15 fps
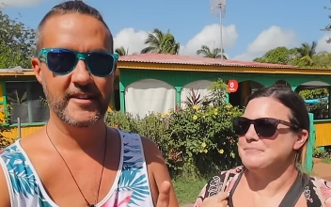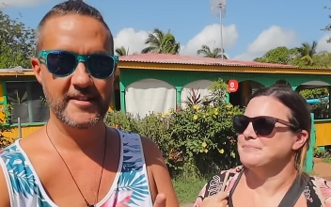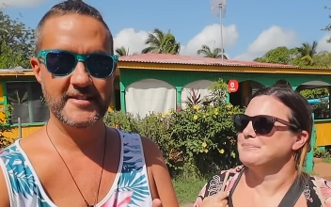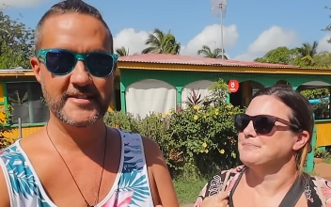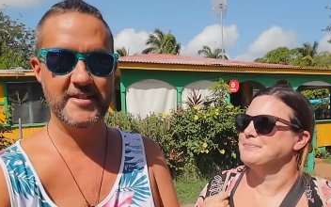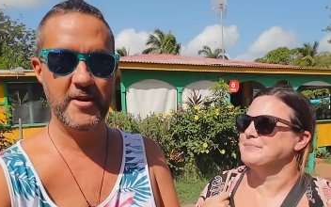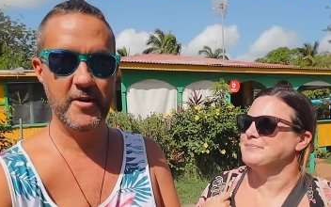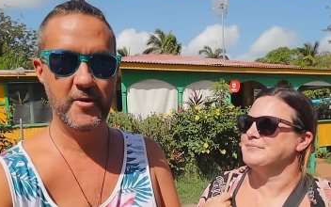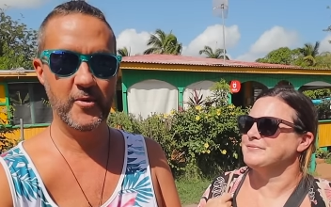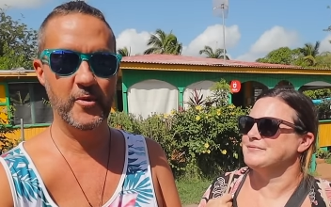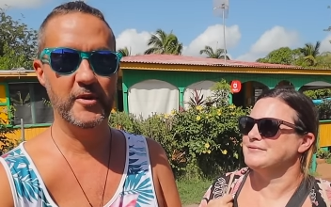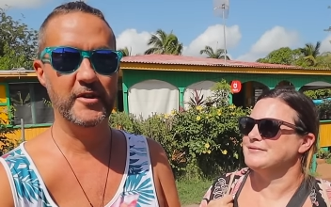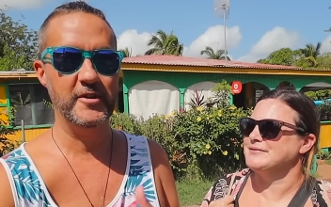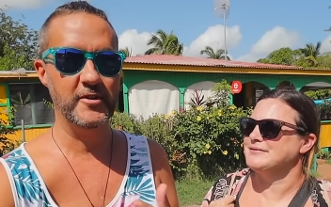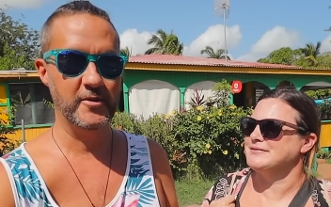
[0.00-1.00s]
Speaker 1: let us know
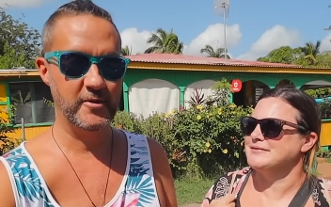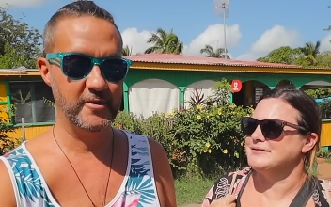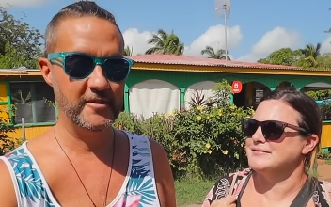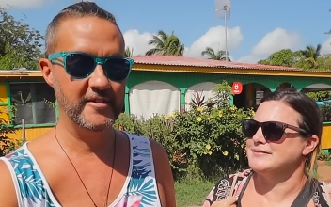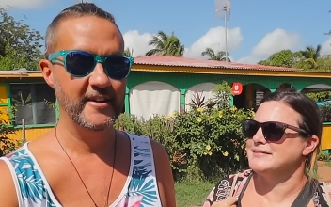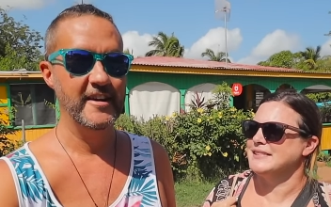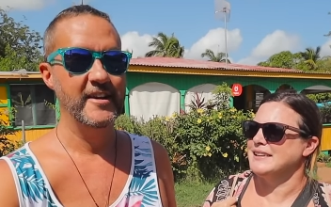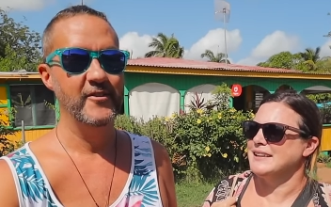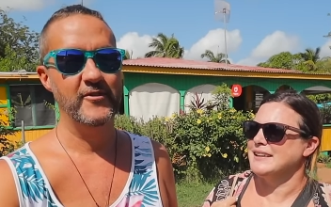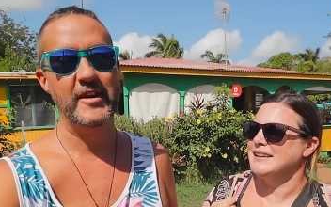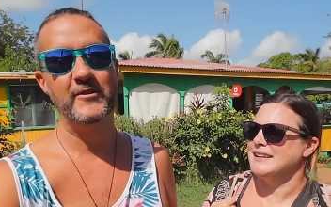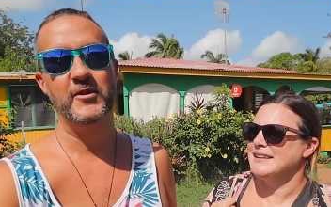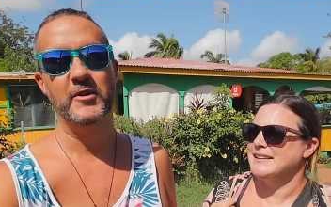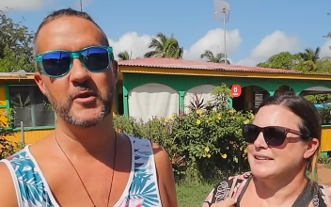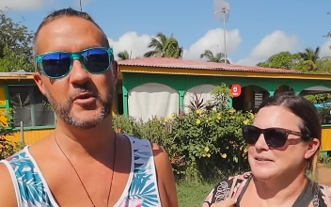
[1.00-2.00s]
where your
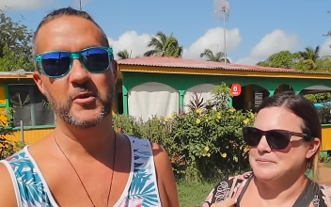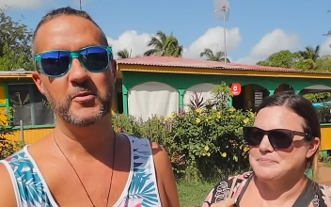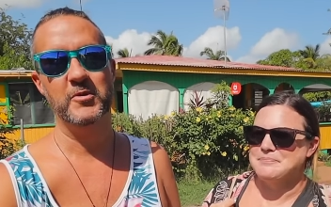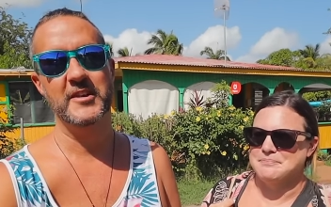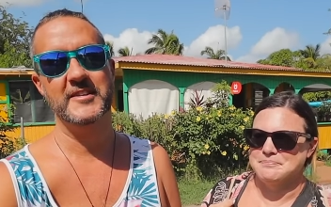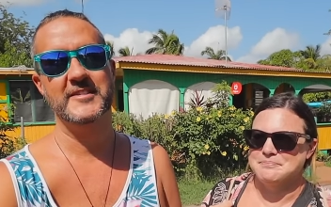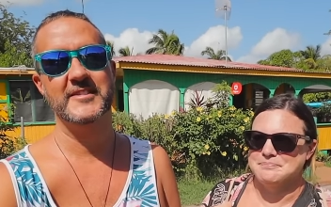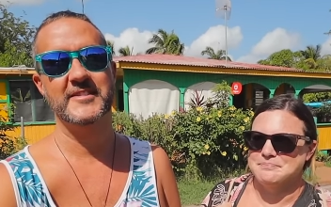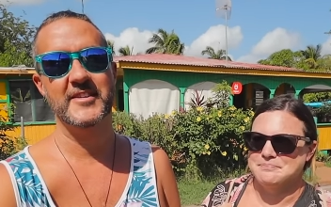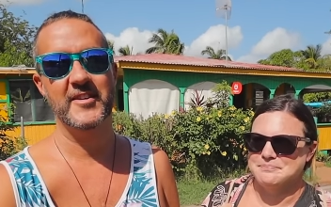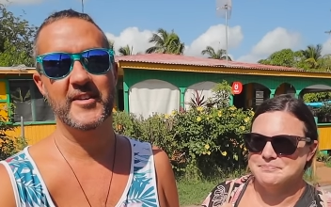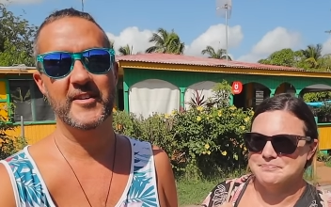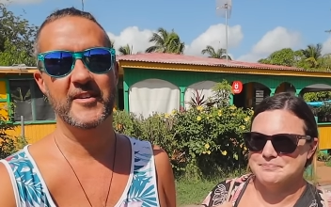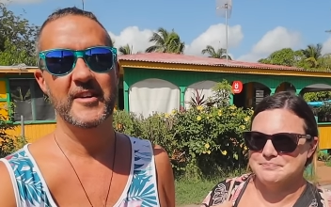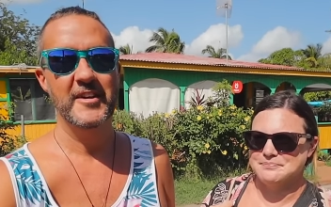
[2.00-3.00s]
favorite local places
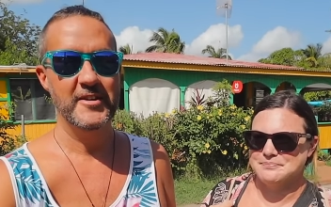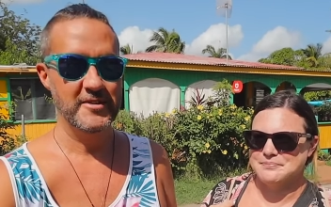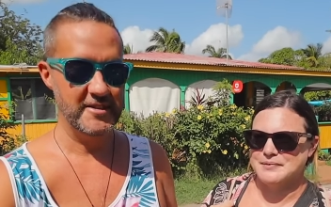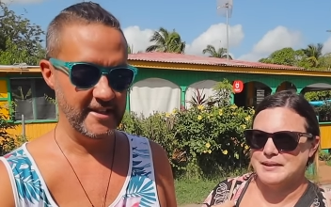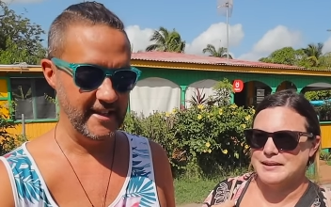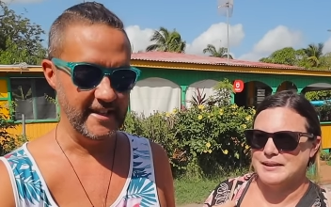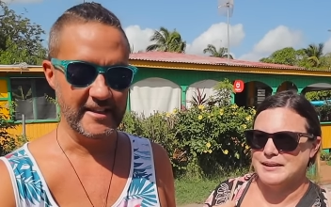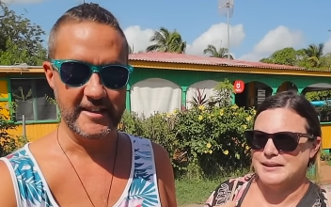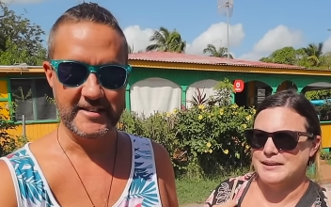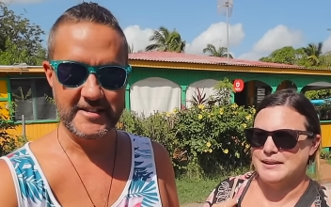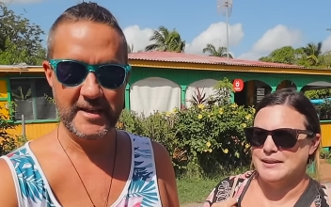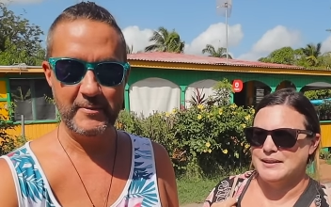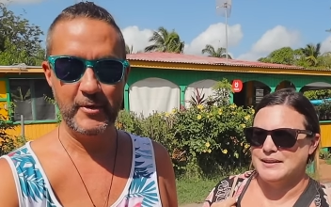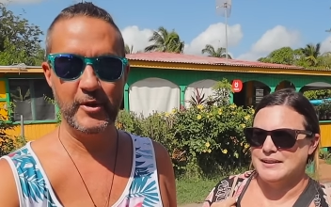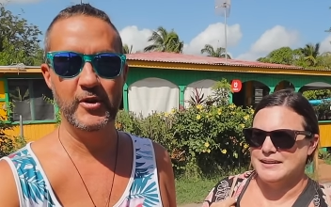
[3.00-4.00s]
are mm -hmm. to eat, like
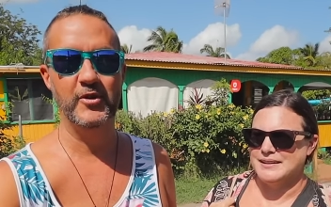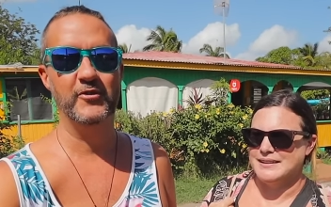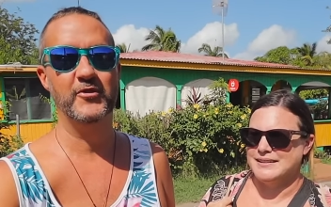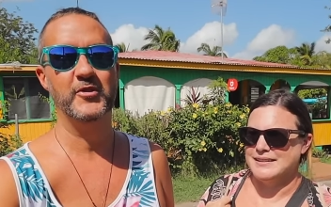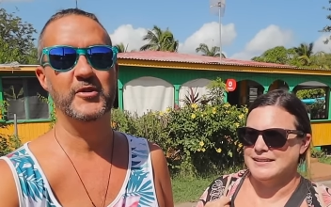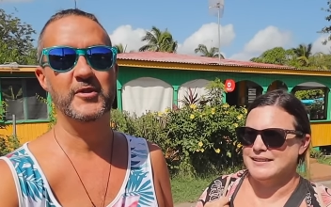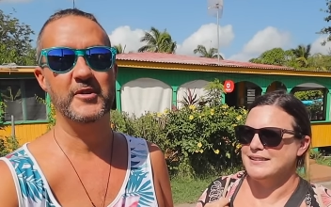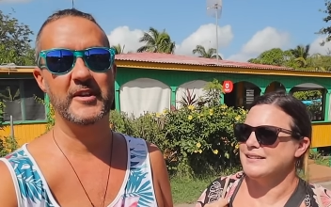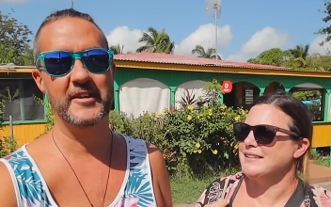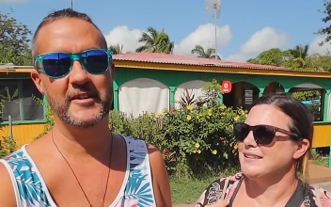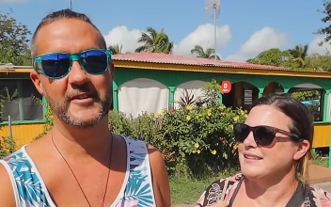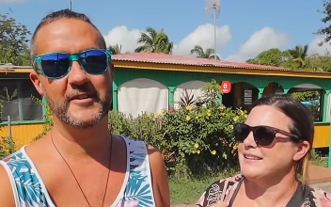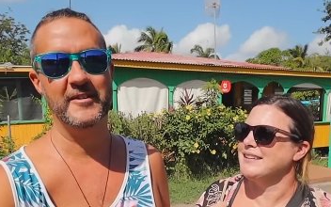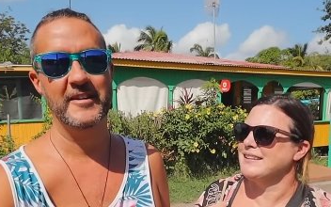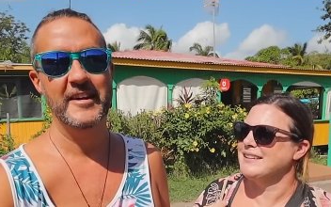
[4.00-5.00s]
typical food
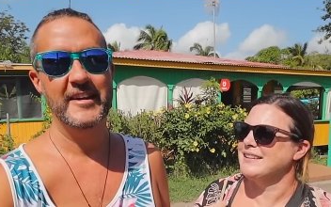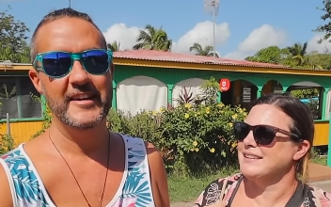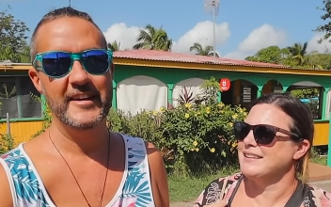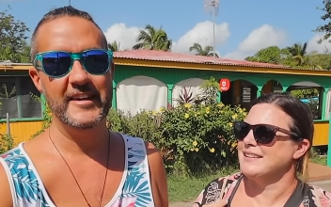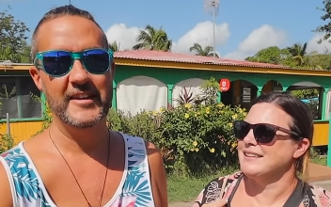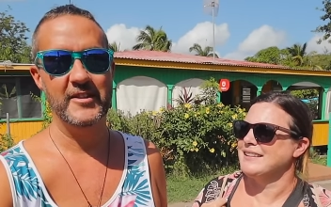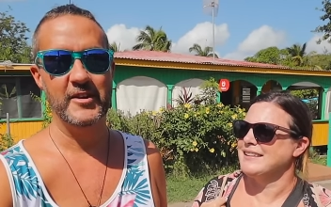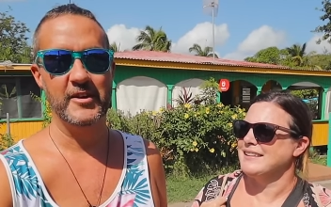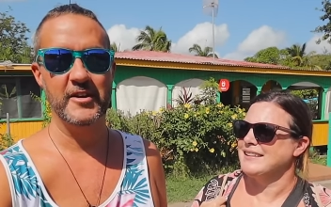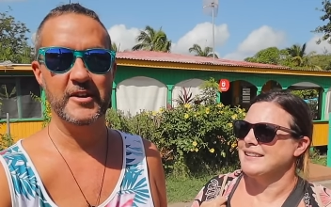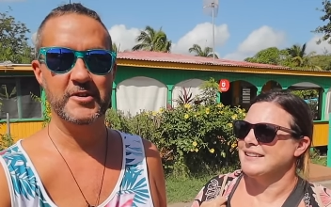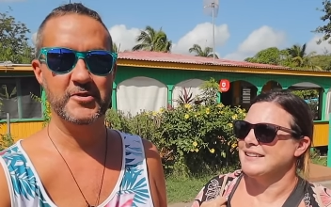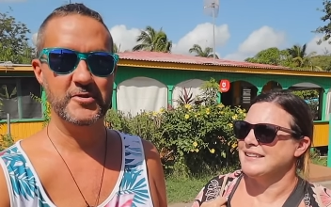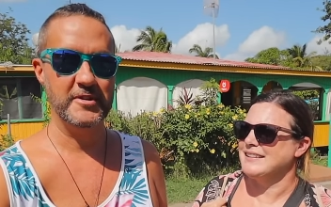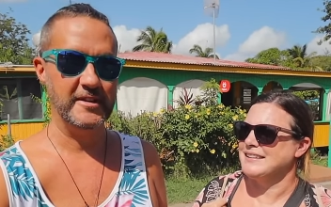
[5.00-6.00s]
here in the
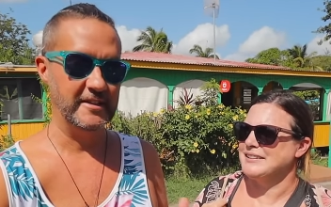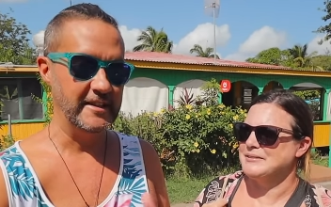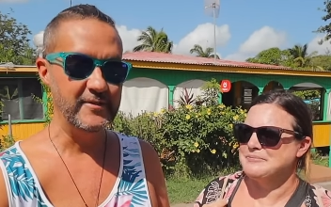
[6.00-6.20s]
country.